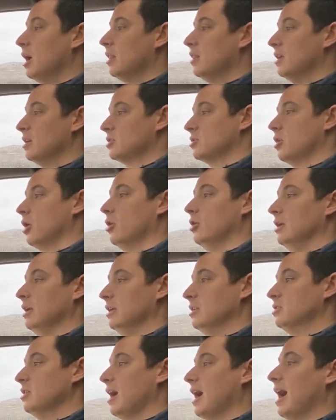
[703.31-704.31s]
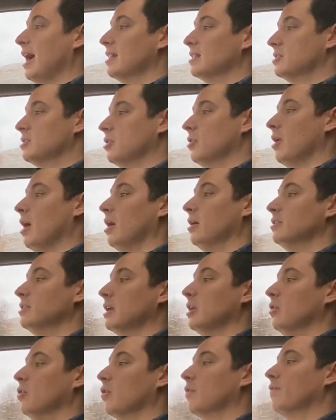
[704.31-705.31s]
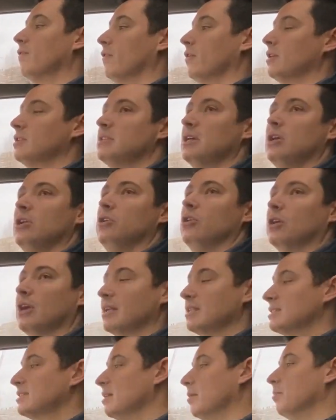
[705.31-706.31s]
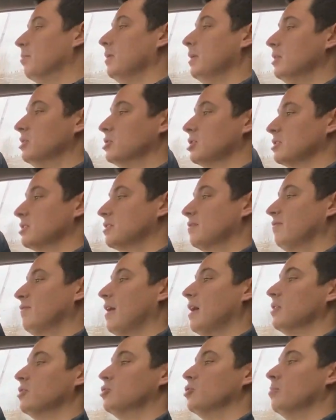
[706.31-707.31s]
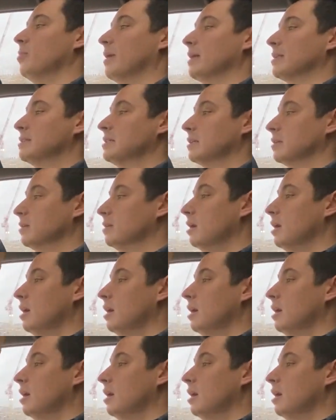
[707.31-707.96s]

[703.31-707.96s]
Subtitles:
There's no need to hunt around and look for it. You can simply just find your button,